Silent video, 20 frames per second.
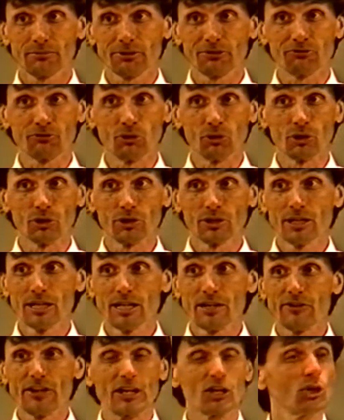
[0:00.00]
before
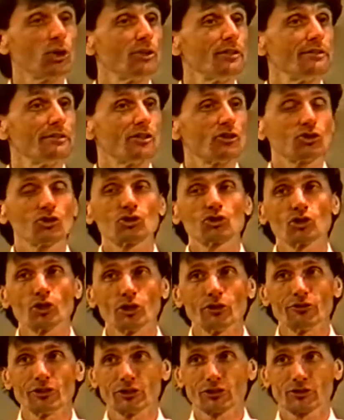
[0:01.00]
they couldn't
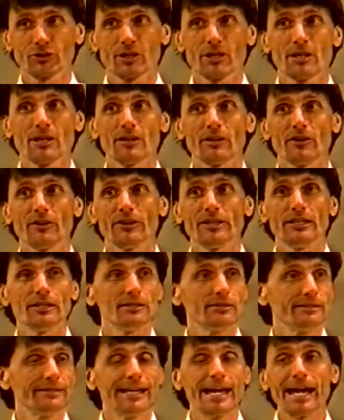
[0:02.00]
service
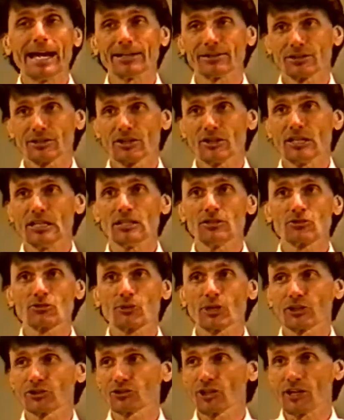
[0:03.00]
the debt, the
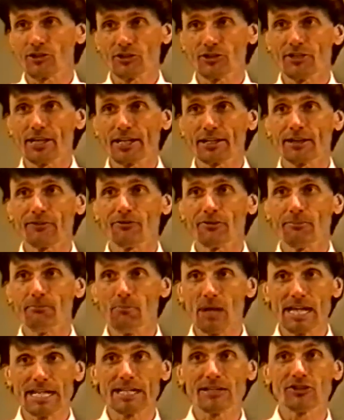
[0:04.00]
interest on the debt of the
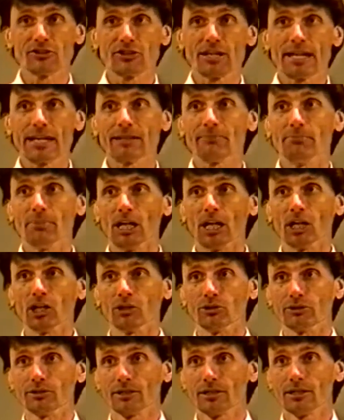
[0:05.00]
money that they had
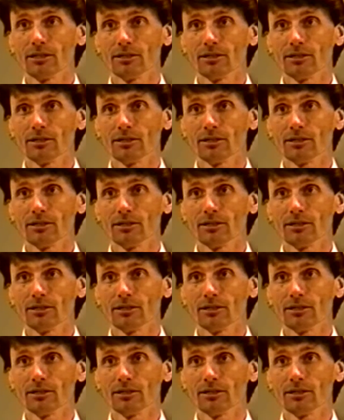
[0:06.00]
borrowed.